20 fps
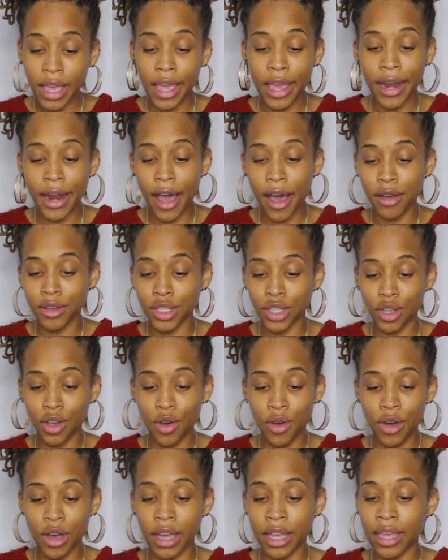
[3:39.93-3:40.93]
and
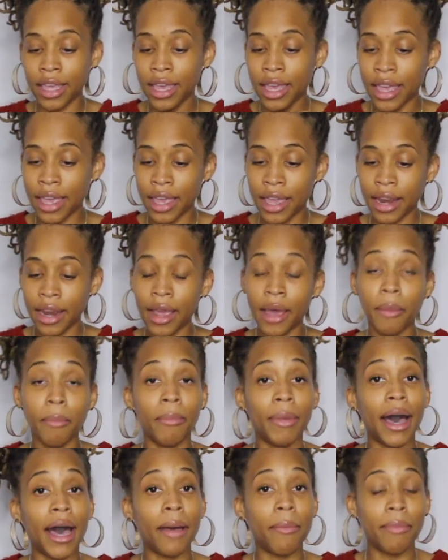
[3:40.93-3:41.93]
also again
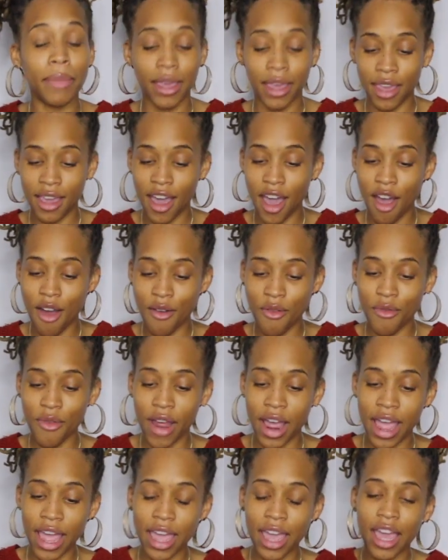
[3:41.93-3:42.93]
by me. All
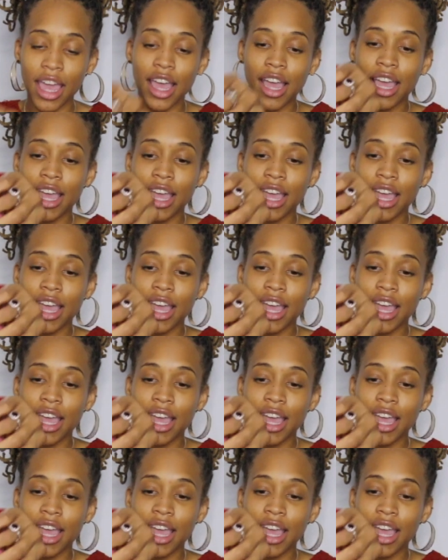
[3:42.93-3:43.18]
right.